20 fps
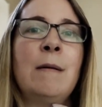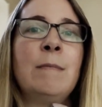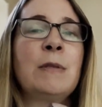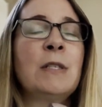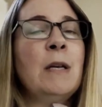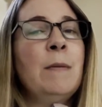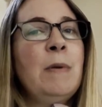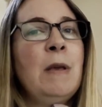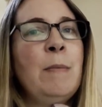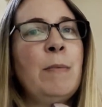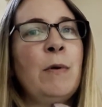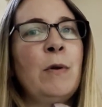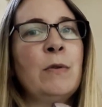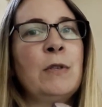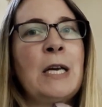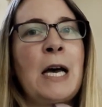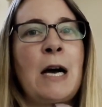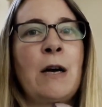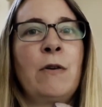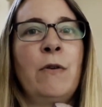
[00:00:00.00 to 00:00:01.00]
Some people
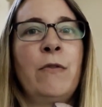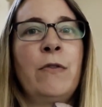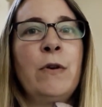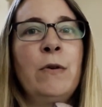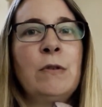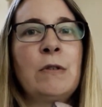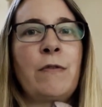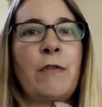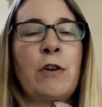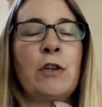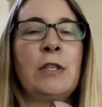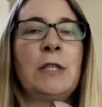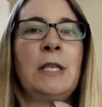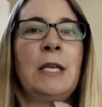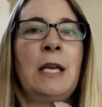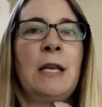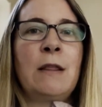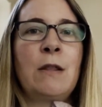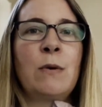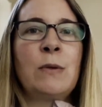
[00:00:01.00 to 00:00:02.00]
tackle those first to
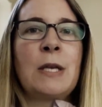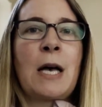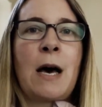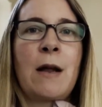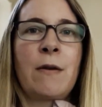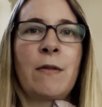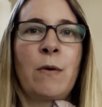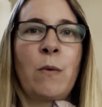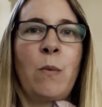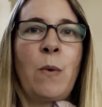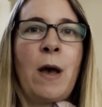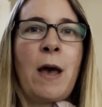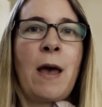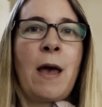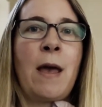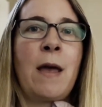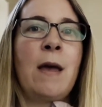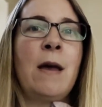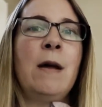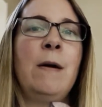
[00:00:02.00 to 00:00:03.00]
get those out of the
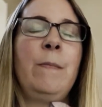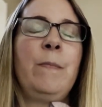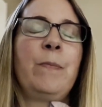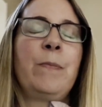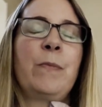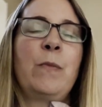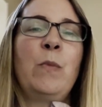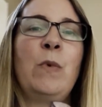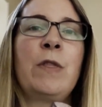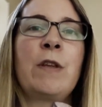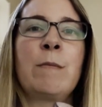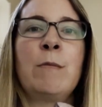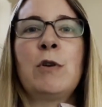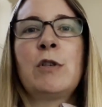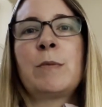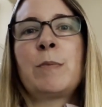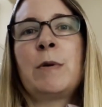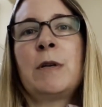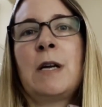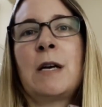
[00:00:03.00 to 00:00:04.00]
way when they're
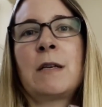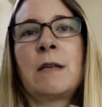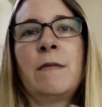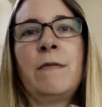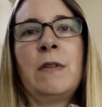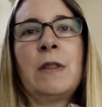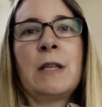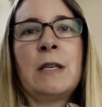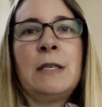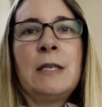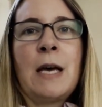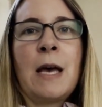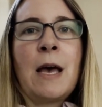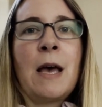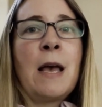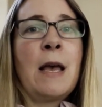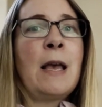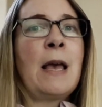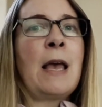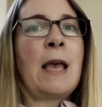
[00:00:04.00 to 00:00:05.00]
most productive in the
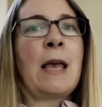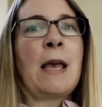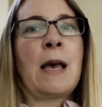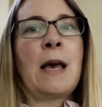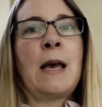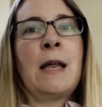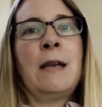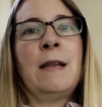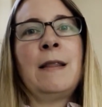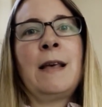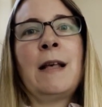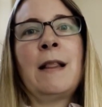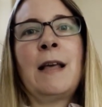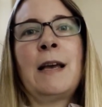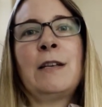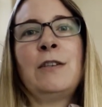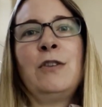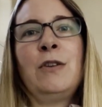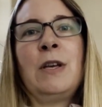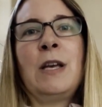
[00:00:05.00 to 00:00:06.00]
day, and they
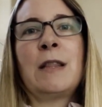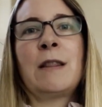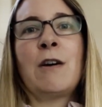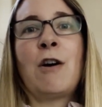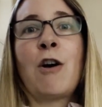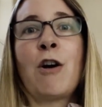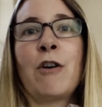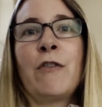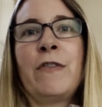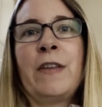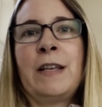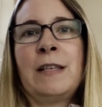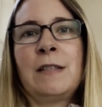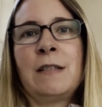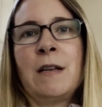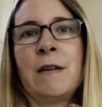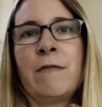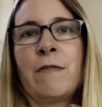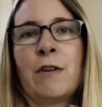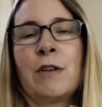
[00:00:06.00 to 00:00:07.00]
like to get the hard things
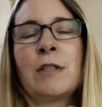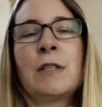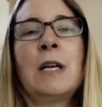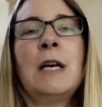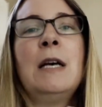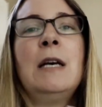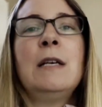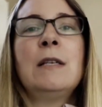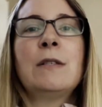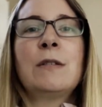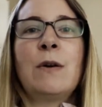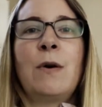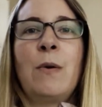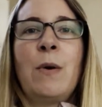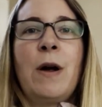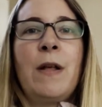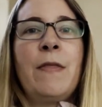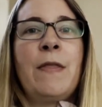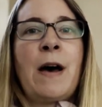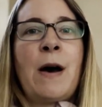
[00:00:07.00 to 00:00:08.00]
done first.
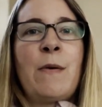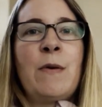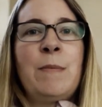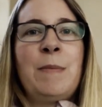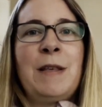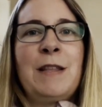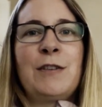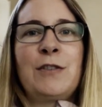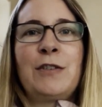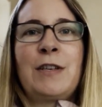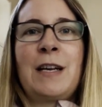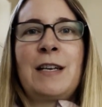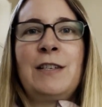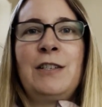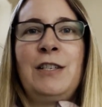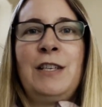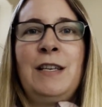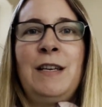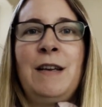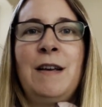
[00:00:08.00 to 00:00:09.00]
So that would be the
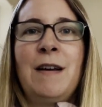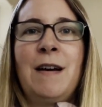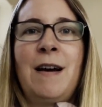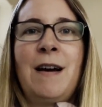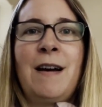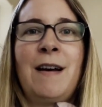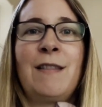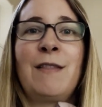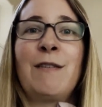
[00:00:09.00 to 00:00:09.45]
strategy,